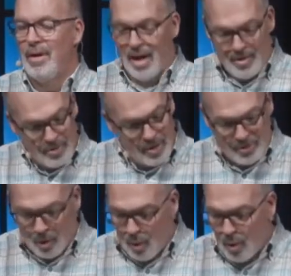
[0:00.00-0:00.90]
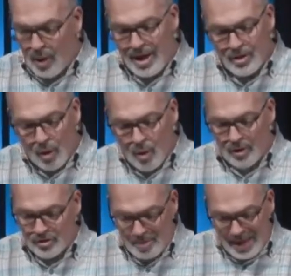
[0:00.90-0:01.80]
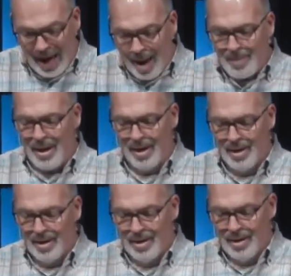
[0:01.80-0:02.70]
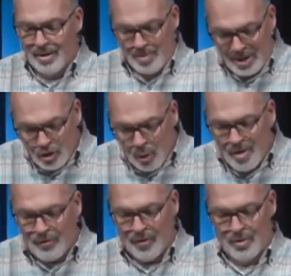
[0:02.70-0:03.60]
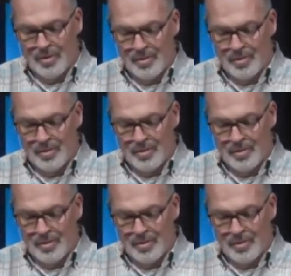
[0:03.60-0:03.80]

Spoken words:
The whole end goal is to be happy, to be joyful.